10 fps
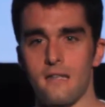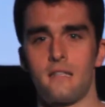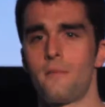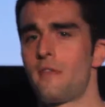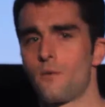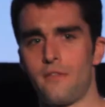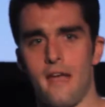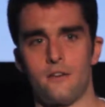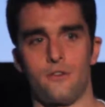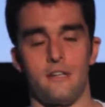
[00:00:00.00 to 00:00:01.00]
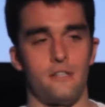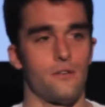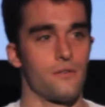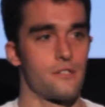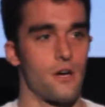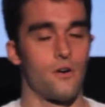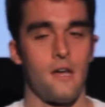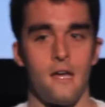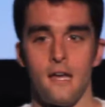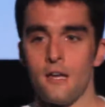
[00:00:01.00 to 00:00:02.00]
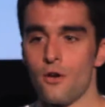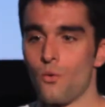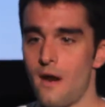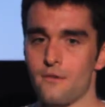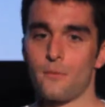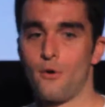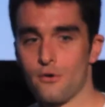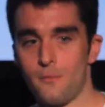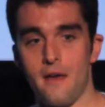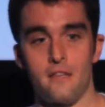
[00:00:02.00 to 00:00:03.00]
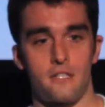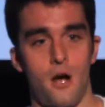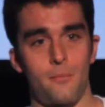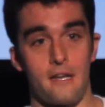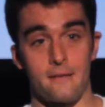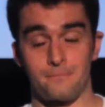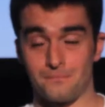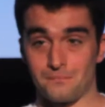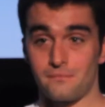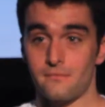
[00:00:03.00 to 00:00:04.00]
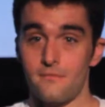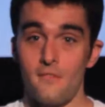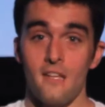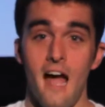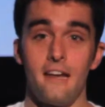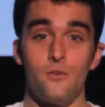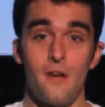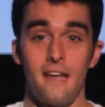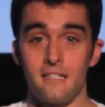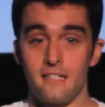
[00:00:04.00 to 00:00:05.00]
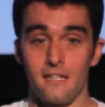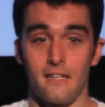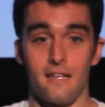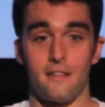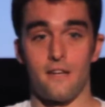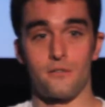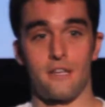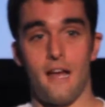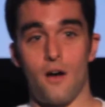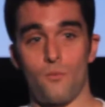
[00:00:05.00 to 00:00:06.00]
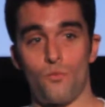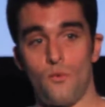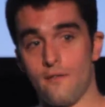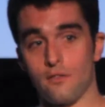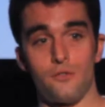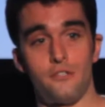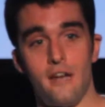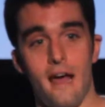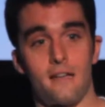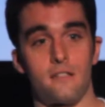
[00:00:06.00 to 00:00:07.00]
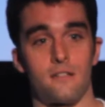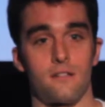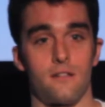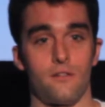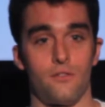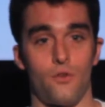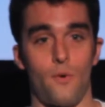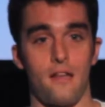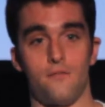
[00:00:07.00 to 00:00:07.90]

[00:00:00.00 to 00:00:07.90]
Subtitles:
Same thing with Android too. So when I was approached by this company, I knew instantly that it was going to help revolutionize the way